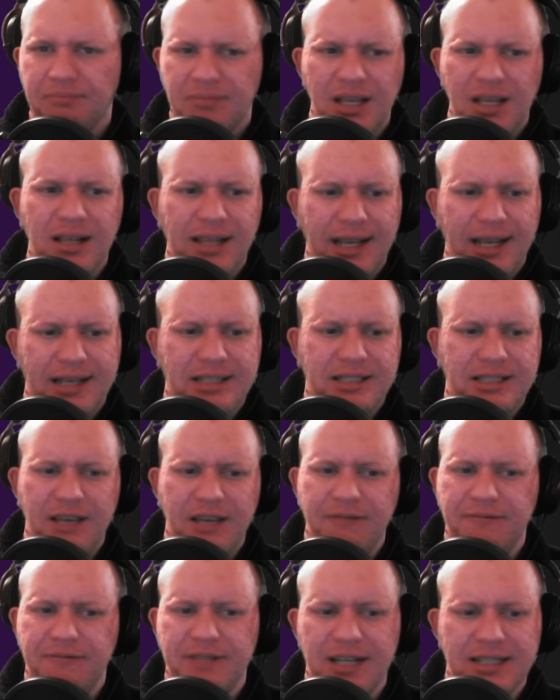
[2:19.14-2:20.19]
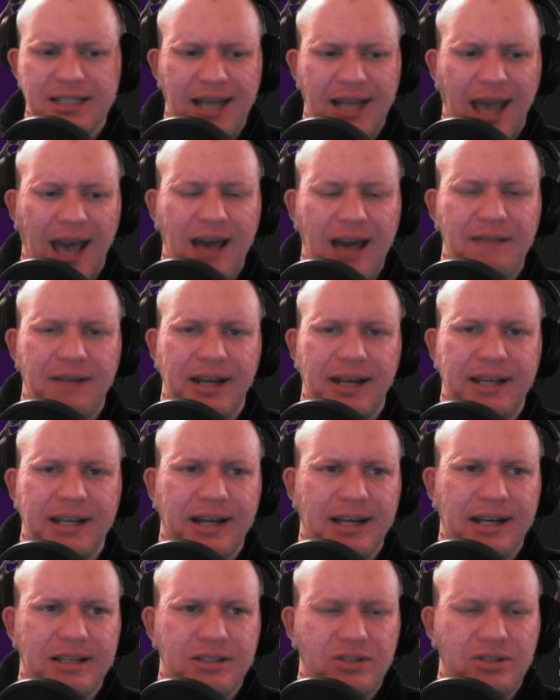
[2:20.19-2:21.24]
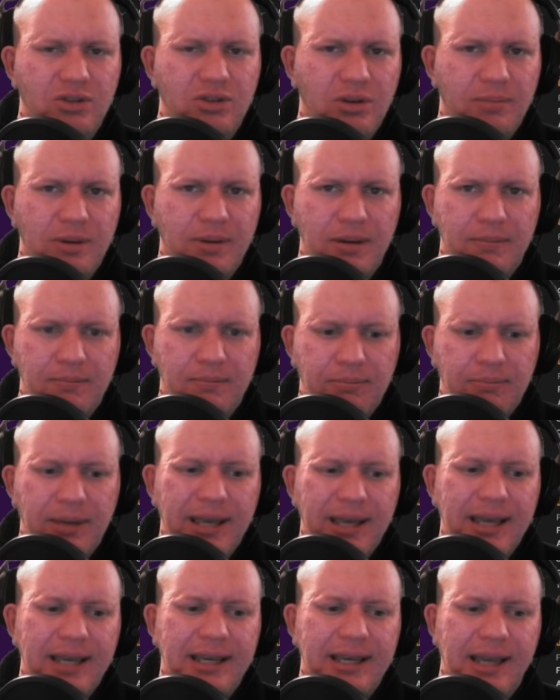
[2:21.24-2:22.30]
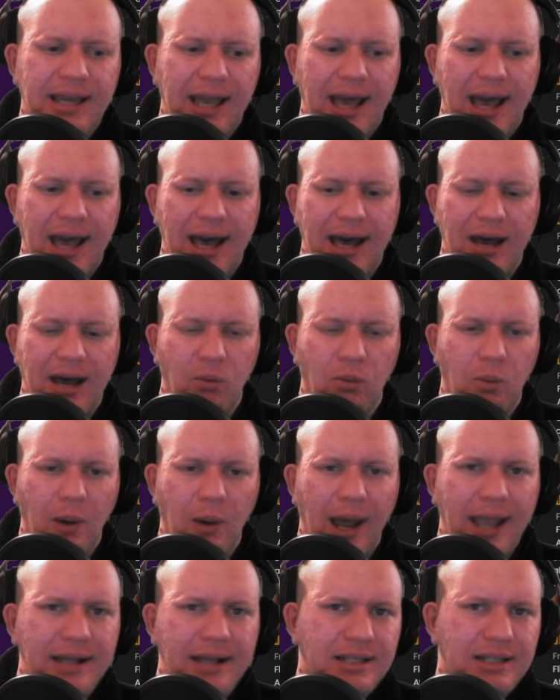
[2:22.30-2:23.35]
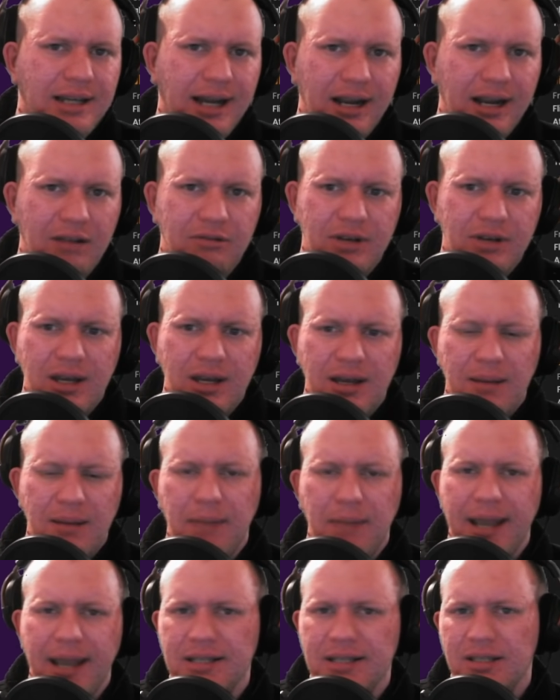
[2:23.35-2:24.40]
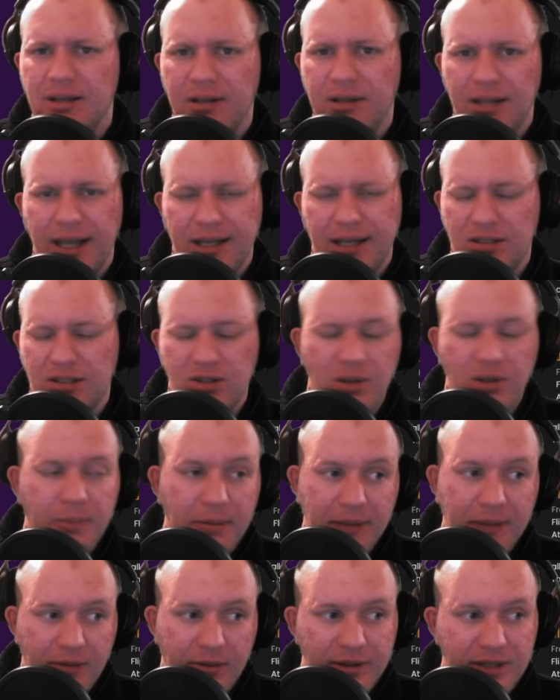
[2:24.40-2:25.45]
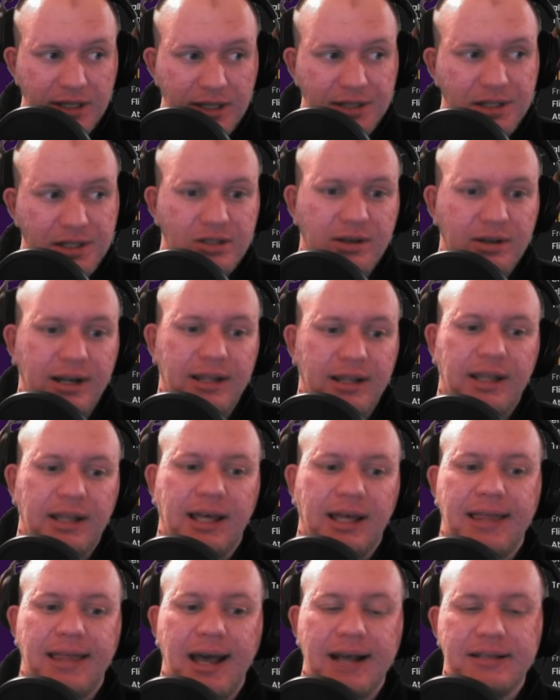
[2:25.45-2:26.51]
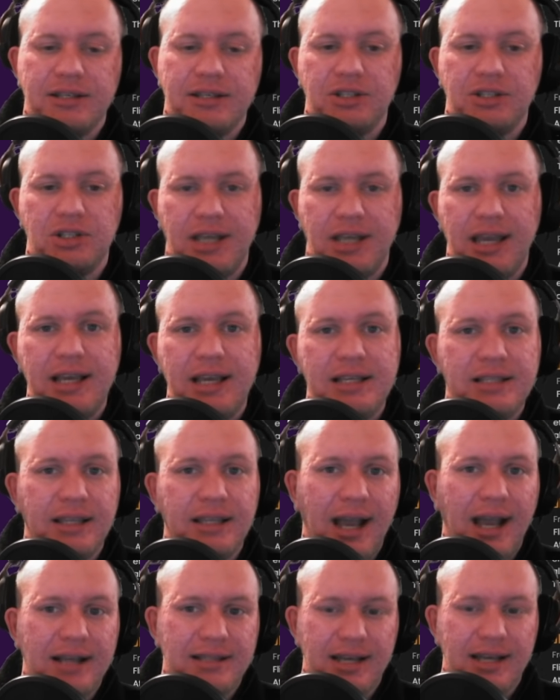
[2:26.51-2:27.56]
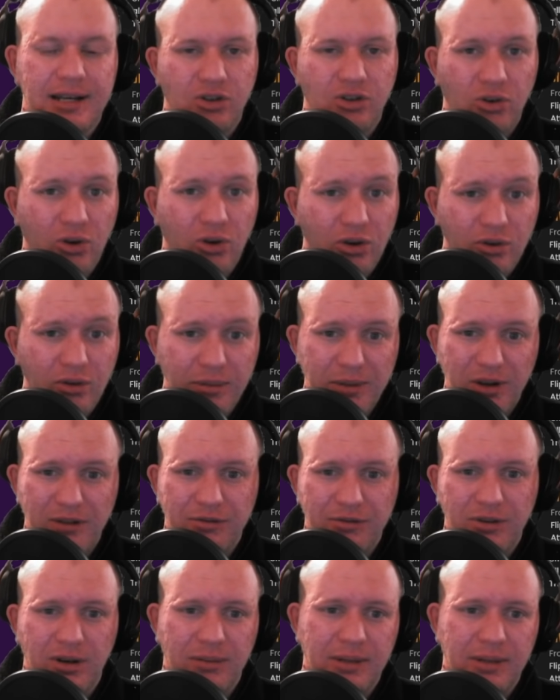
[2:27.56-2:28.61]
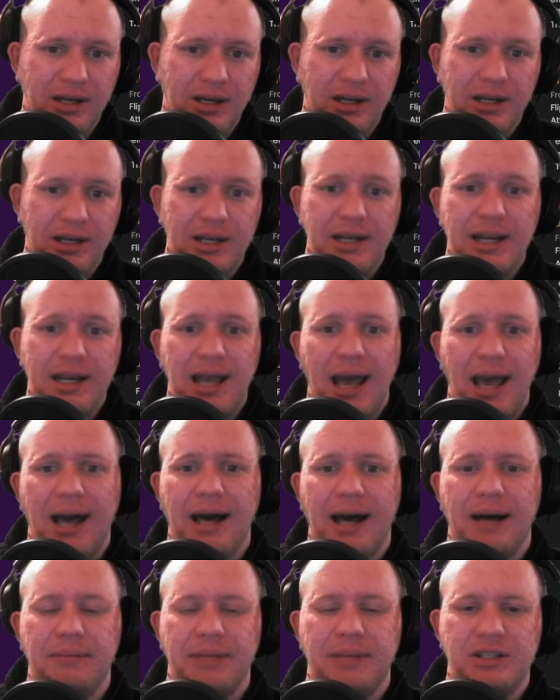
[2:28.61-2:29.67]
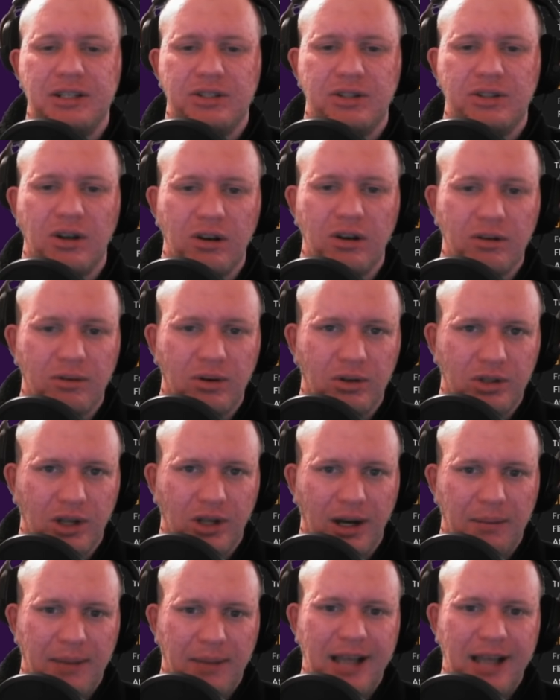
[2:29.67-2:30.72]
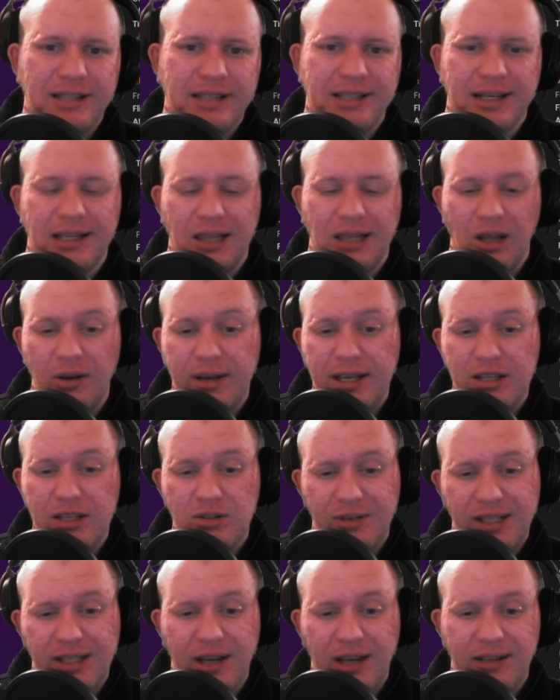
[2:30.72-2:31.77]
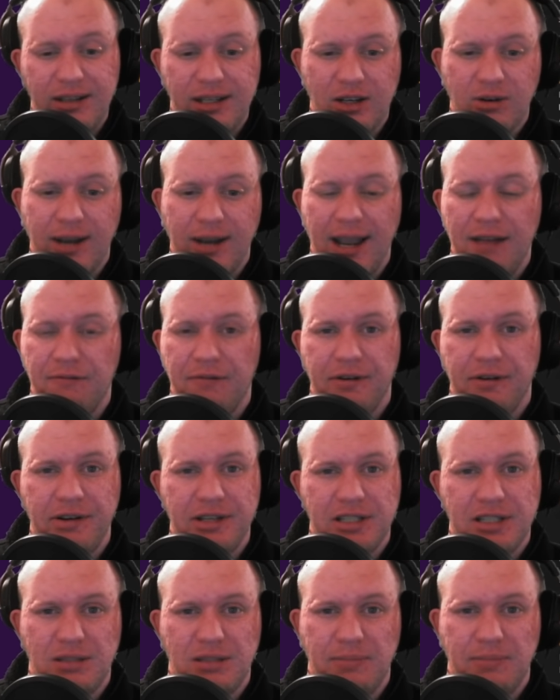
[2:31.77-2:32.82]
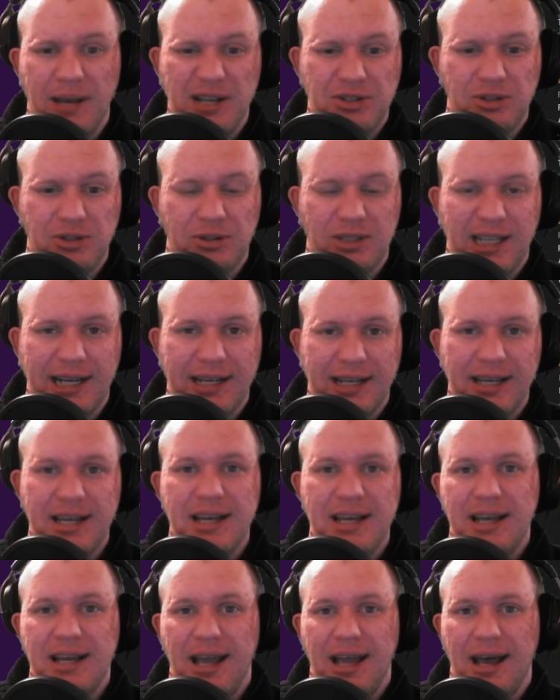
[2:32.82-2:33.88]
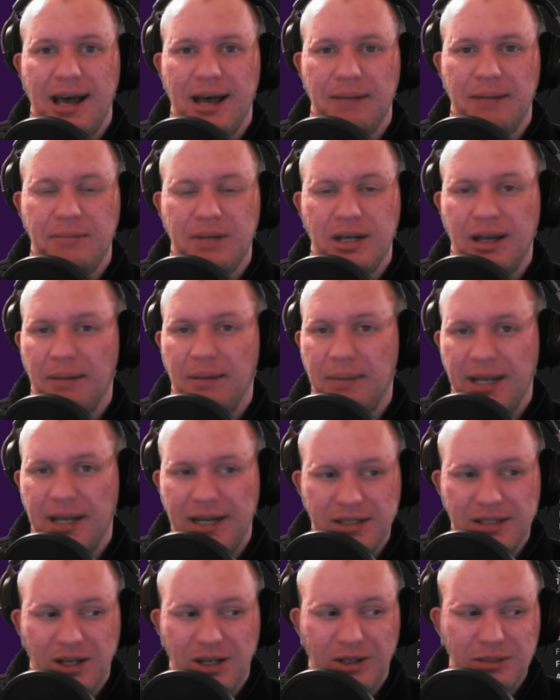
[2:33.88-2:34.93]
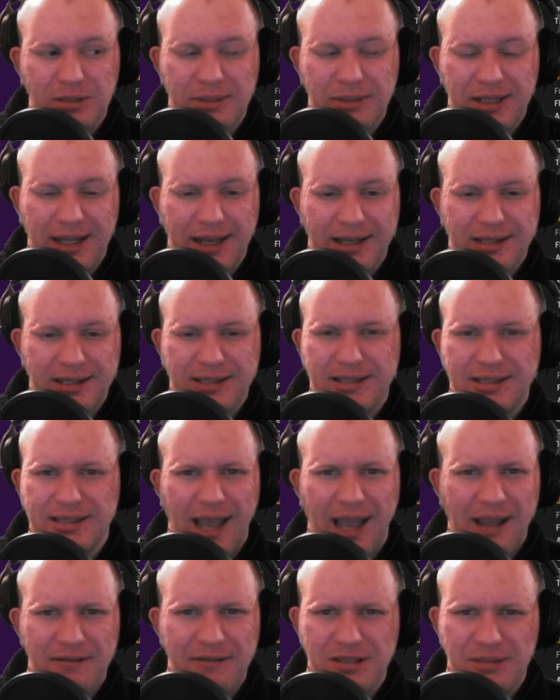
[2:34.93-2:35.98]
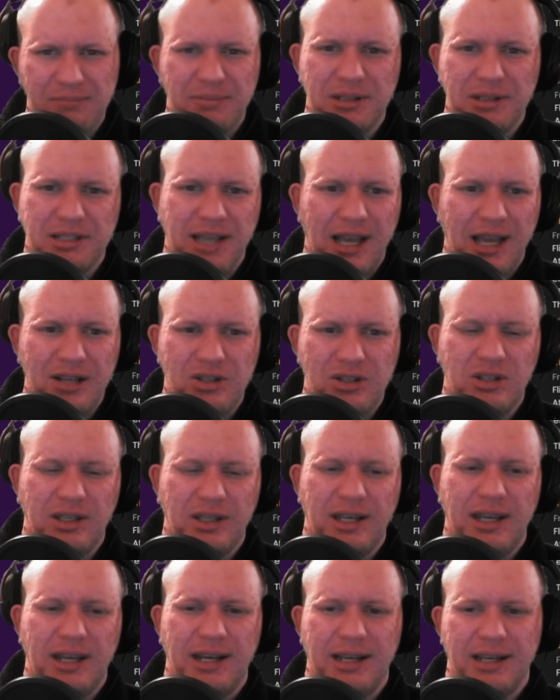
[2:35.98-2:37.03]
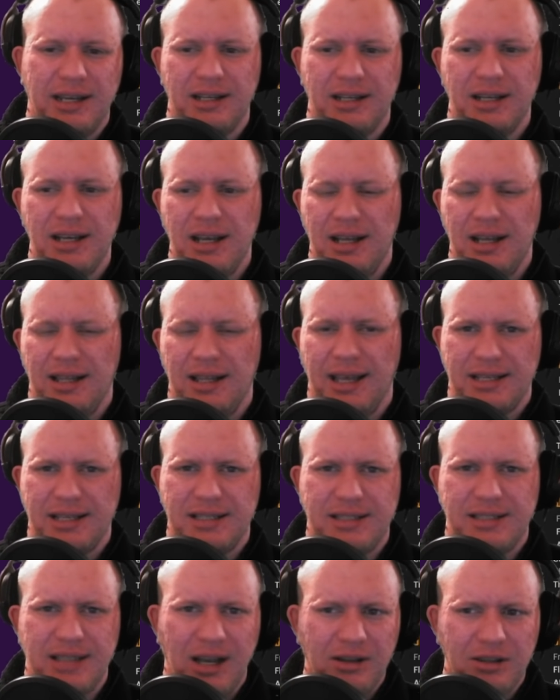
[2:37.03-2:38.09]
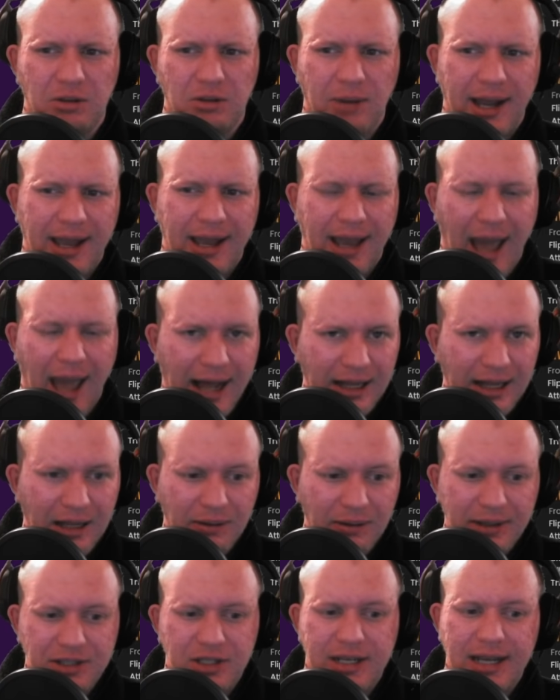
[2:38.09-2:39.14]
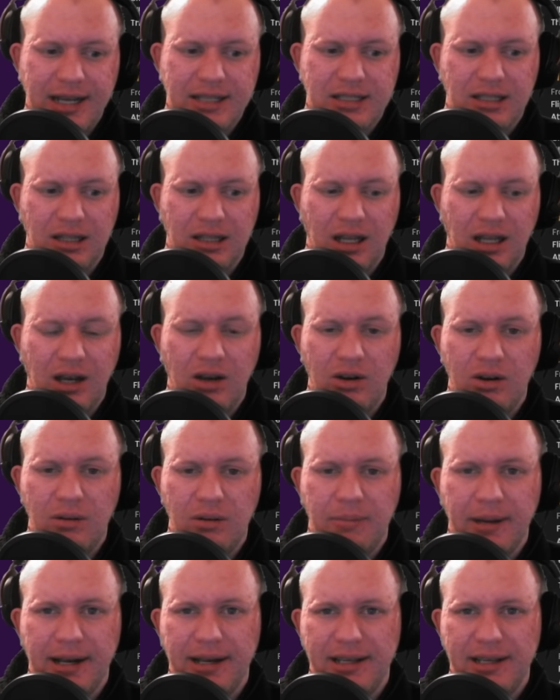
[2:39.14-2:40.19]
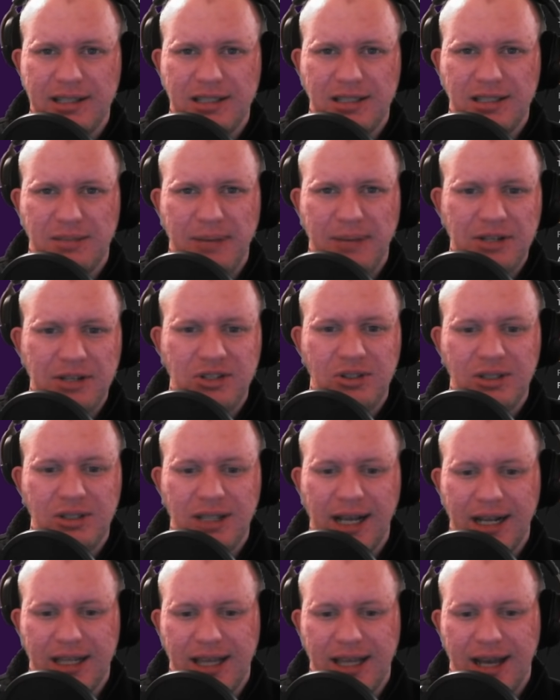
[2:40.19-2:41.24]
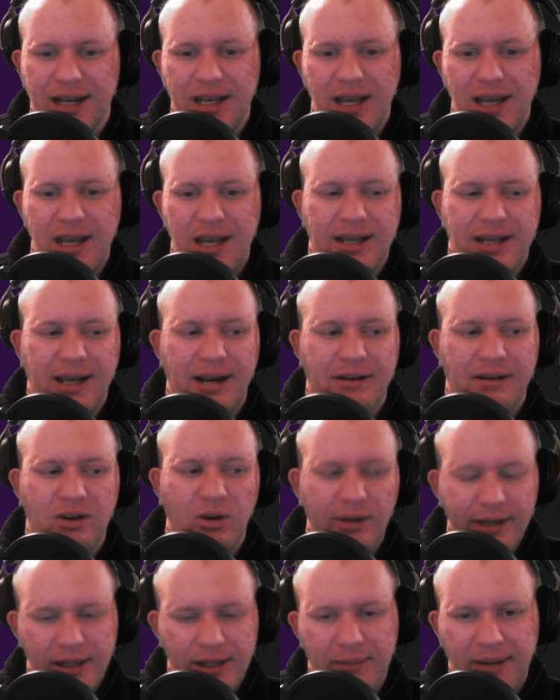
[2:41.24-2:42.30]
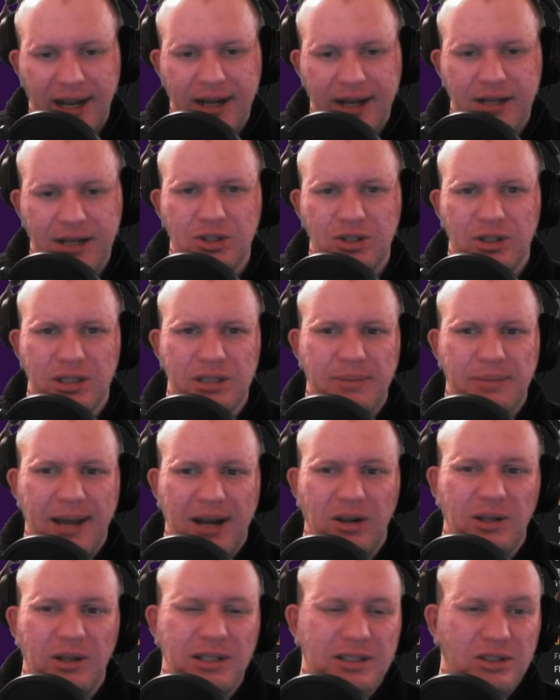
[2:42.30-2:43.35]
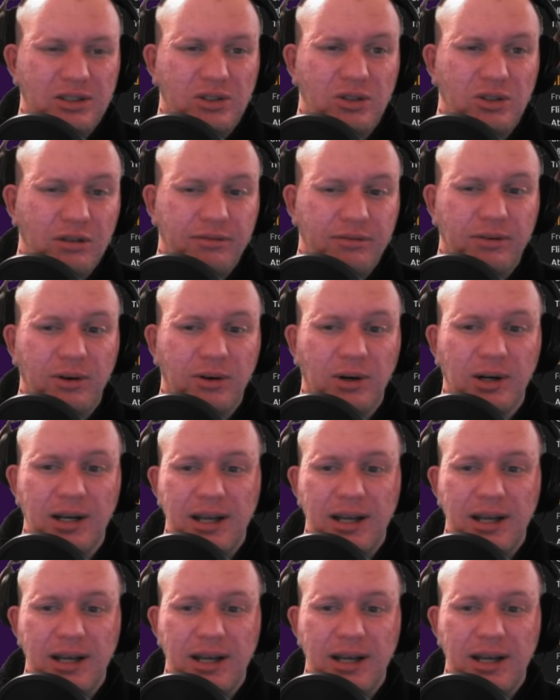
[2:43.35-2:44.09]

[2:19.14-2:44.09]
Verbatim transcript: Like, Sif doesn't have any kind of super big uh, way to kind of make it so, like, super big resistance or anything like that. So, she's easily has that taunt removed from her. Um, they're just overall not amazing. And Loki's really only great for his special. Like, um, I mean, his ultimate, like, saves them potentially. And he can, like, stealth away Hela when she gets low. But his special, like, that kind of calling the mind control is about all he's good for.